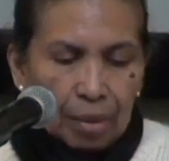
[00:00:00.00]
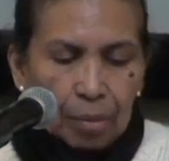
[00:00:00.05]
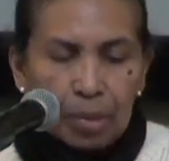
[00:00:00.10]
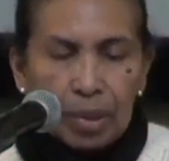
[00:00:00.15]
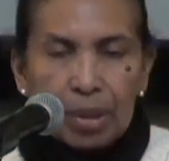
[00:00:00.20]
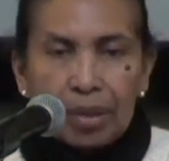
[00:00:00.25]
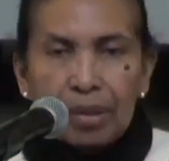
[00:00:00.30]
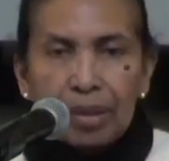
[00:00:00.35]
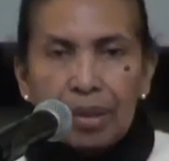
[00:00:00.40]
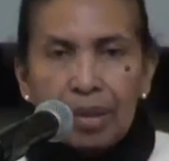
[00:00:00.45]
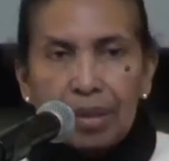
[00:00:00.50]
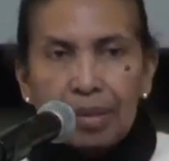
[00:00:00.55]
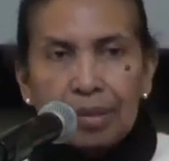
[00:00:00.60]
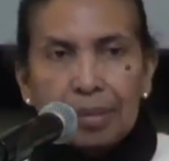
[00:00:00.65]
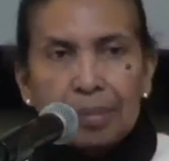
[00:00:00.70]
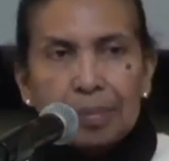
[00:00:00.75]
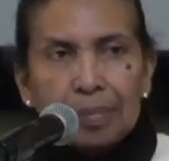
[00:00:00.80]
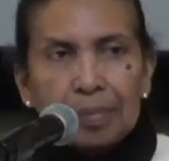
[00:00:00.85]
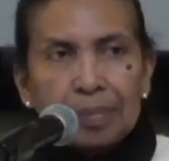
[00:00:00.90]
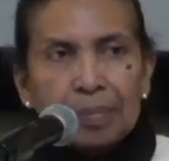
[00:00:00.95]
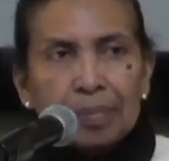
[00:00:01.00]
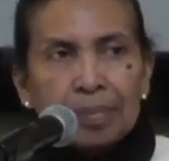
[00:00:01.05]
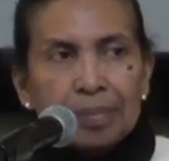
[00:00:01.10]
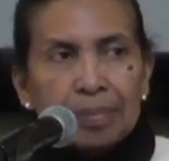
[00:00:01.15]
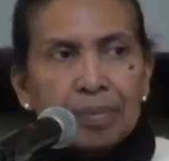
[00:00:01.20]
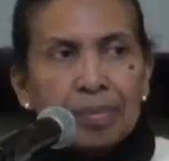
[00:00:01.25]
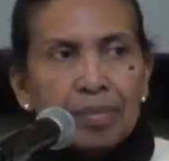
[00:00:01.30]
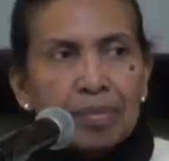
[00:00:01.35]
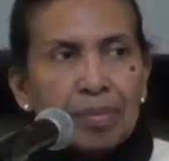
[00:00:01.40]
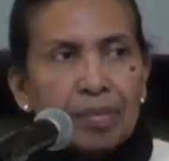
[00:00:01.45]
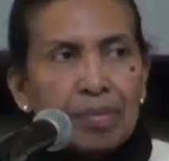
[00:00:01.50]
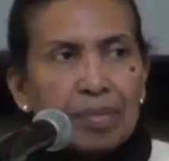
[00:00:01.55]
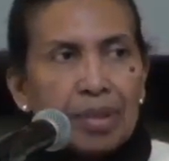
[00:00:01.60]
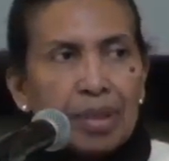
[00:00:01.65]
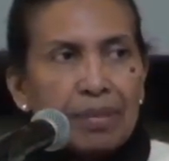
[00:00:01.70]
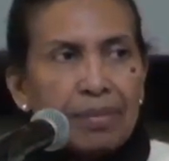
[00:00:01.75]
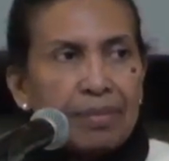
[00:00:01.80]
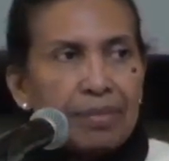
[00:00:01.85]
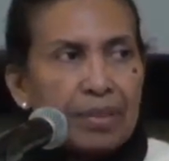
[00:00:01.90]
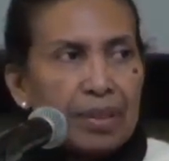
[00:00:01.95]
about um,
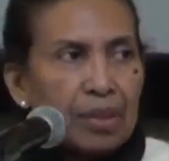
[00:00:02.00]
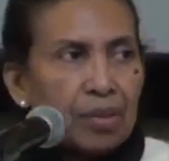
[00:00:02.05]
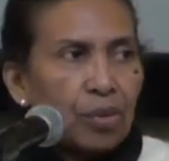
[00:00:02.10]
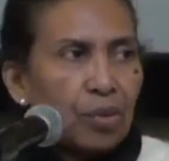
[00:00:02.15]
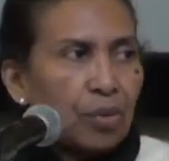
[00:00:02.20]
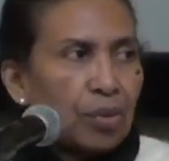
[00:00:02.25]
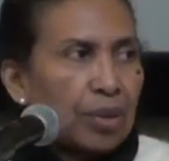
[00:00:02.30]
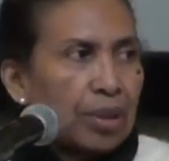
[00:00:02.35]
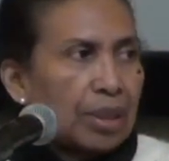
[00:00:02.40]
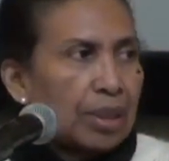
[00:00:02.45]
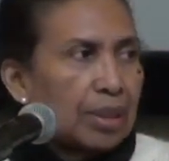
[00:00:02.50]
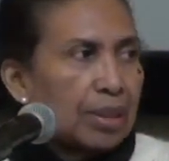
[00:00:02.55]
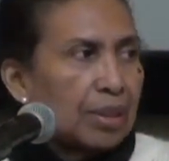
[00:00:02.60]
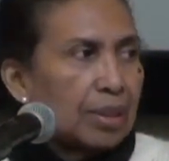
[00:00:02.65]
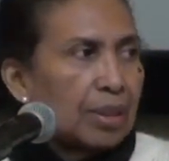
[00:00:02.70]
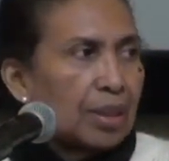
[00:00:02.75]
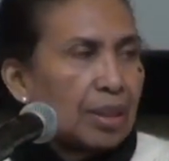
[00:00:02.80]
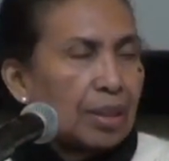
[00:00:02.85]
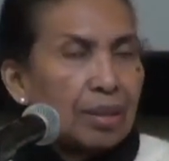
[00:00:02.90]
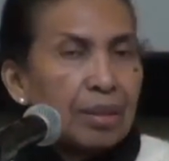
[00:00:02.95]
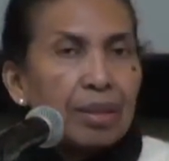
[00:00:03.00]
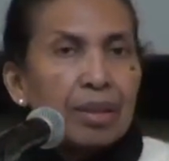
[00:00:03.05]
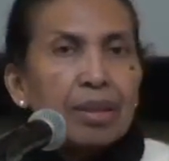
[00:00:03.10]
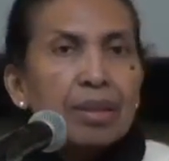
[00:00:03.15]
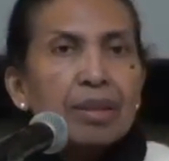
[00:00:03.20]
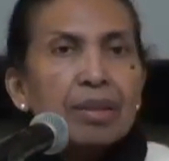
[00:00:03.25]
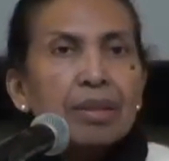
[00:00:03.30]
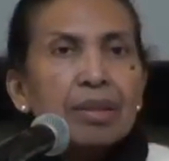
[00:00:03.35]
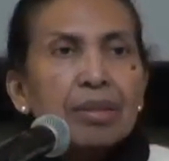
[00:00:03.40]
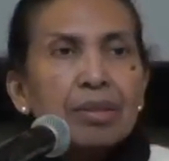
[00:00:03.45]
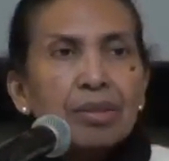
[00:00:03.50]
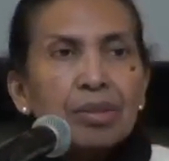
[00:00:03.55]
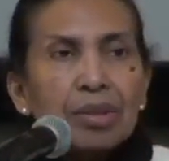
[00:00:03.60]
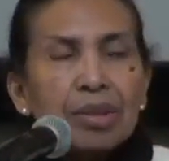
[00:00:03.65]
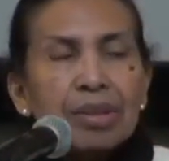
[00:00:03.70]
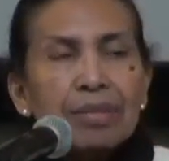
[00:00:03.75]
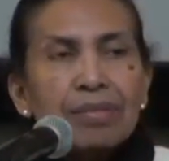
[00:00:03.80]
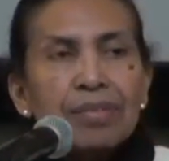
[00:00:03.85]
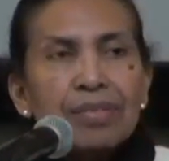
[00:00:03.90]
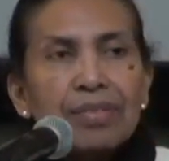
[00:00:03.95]
the fig tree is that you
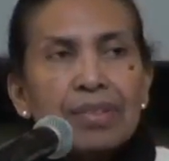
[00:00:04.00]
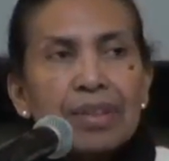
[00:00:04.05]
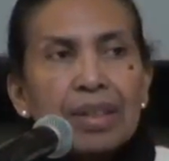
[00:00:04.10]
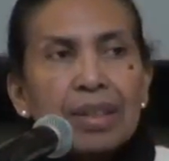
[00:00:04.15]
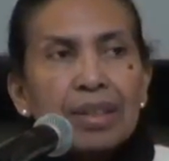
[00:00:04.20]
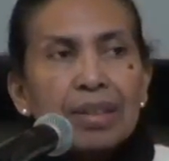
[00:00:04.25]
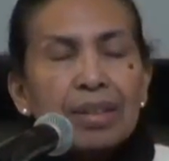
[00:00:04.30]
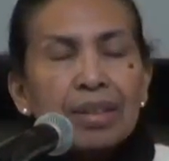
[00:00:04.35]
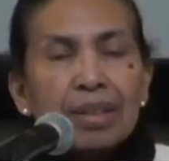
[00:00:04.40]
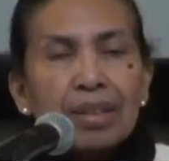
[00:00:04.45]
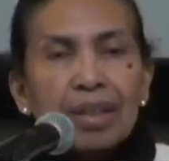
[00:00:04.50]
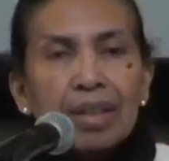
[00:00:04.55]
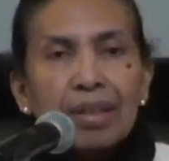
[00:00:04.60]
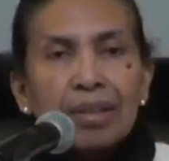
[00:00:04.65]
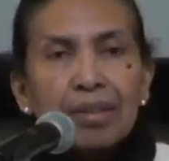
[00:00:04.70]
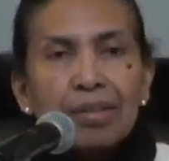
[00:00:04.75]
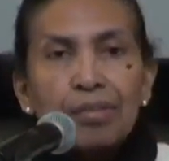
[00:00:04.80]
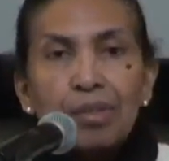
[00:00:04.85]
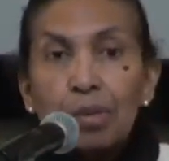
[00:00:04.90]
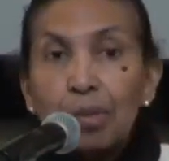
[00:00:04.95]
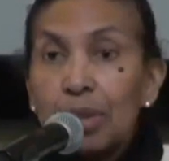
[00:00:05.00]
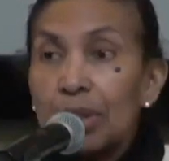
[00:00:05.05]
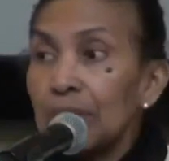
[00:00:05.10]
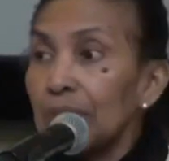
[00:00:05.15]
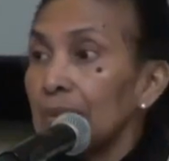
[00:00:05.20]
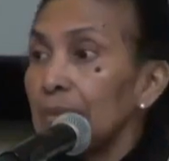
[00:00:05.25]
can find a lot of information.